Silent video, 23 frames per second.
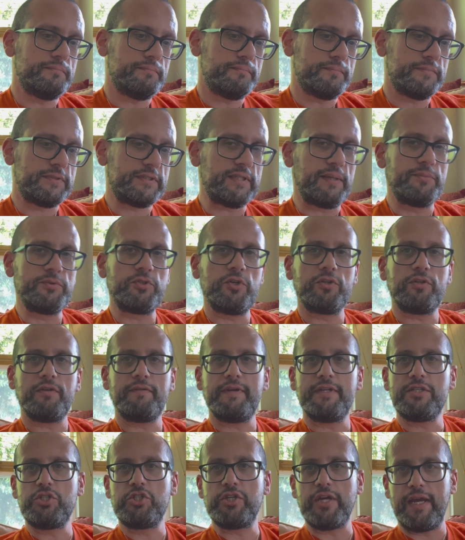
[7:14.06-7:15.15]
some sort of
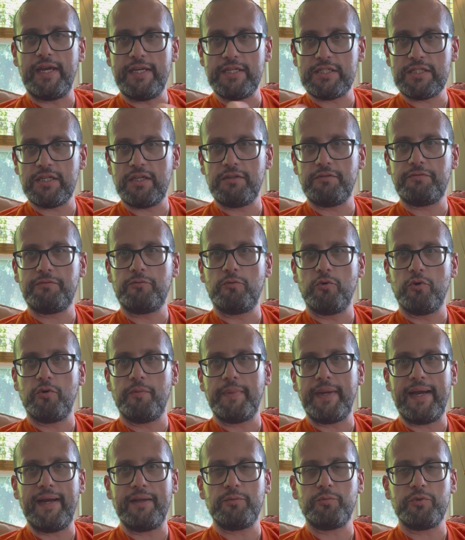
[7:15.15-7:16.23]
a JSON
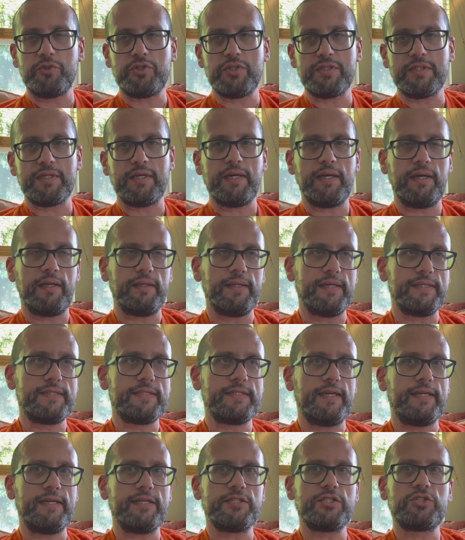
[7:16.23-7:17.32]
format, which is let's
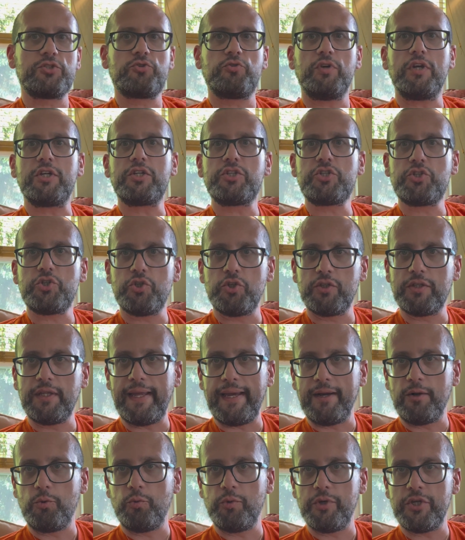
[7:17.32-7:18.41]
say a structured
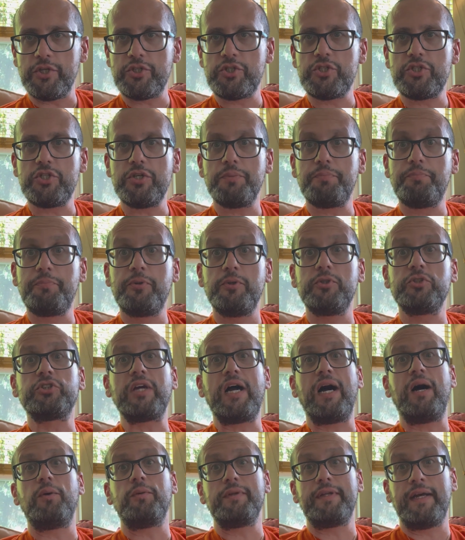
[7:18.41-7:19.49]
language to push
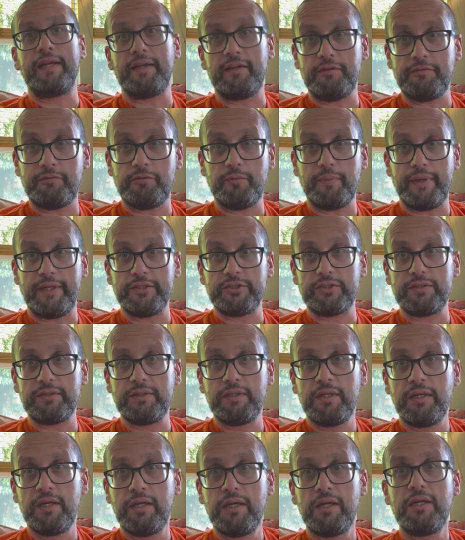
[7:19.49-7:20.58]
out that information.
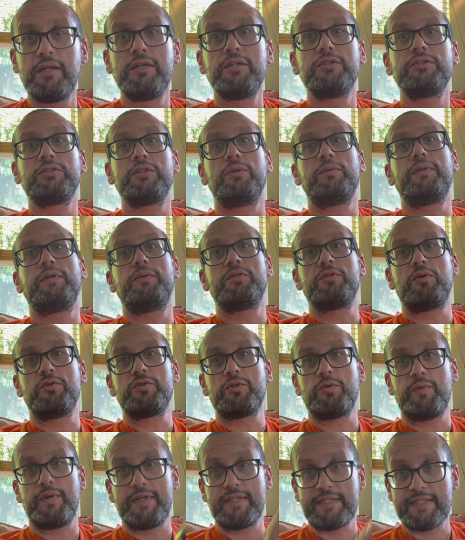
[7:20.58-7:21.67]
So there is
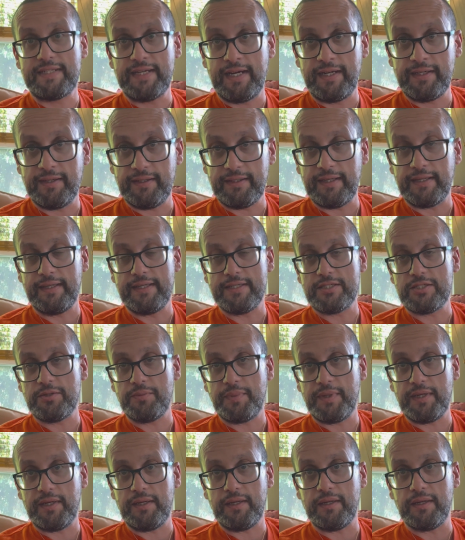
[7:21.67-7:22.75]
also a standard that needs to
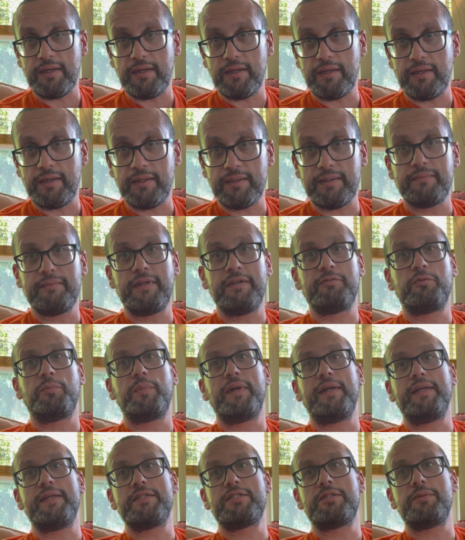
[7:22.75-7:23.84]
be
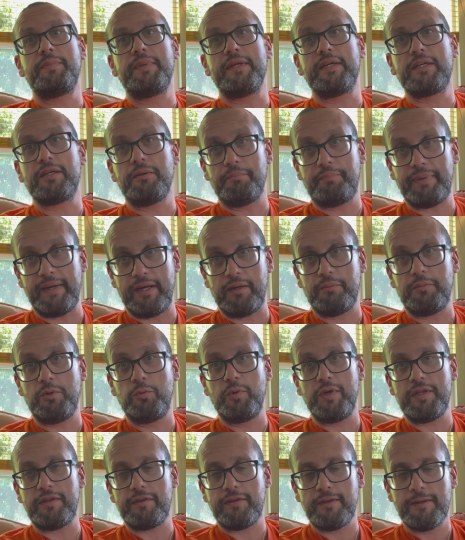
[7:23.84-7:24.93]
everybody needs to be compatible with.